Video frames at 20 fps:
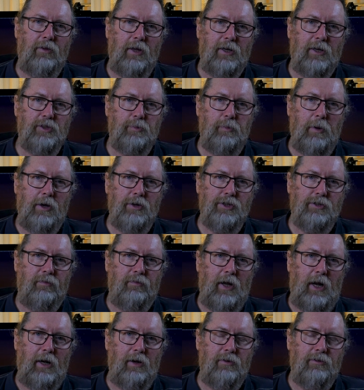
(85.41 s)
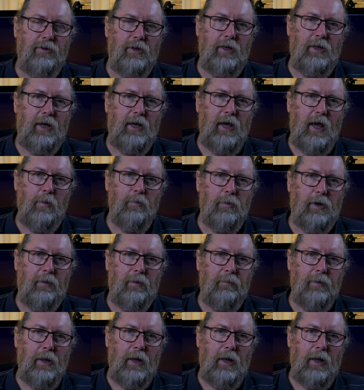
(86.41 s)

the exposure values in their camera.